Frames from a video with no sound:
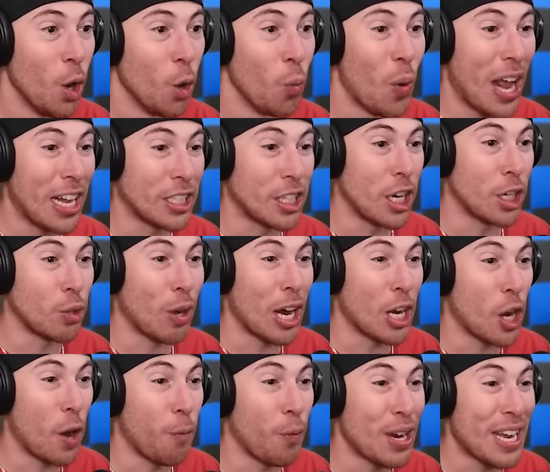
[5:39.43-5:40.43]
Red's going to try to
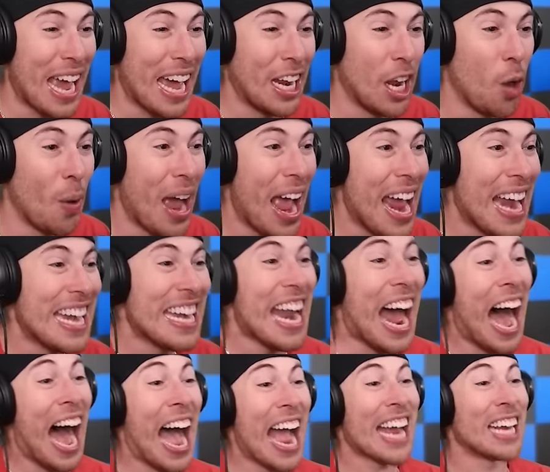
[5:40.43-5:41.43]
go for yellow, and
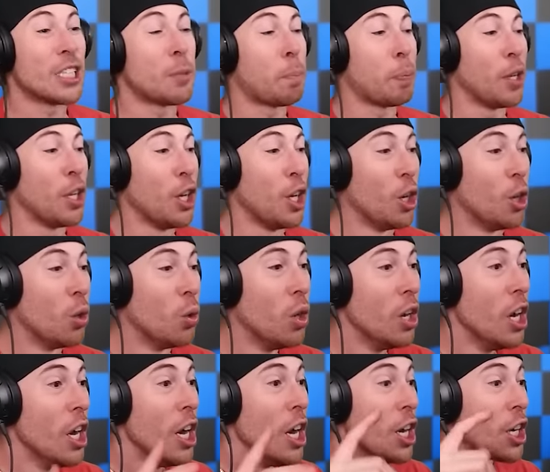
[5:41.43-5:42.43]
nice, Blue!
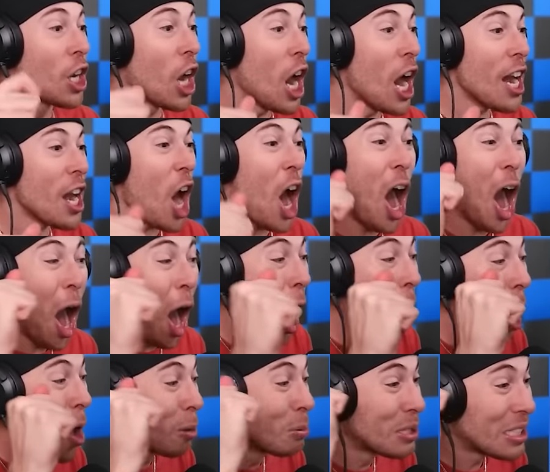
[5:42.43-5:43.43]
Good,
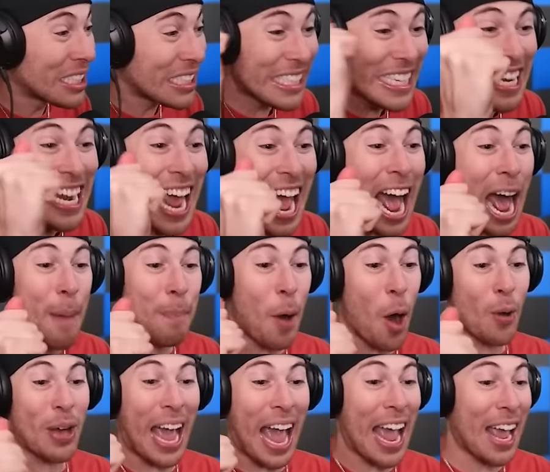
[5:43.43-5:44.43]
oh, snap!
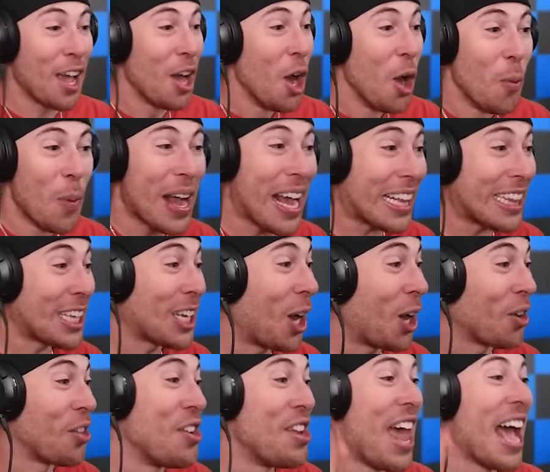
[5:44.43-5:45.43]
Okay, we get to go
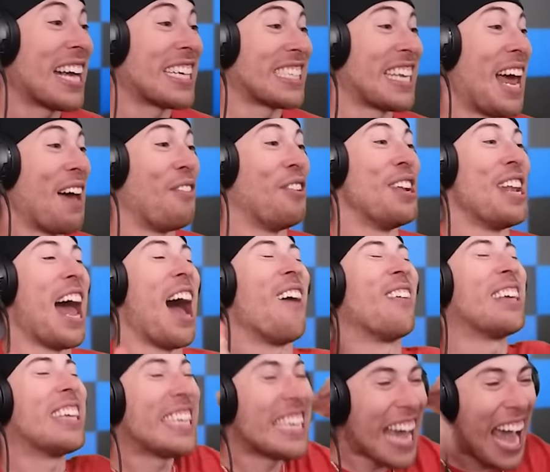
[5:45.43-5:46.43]
to the next level now.
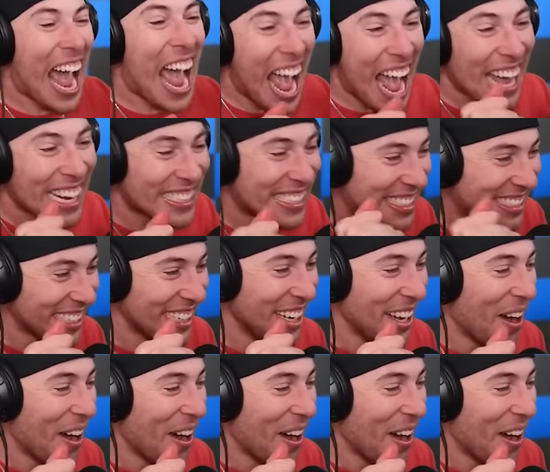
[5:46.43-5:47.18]
Yes!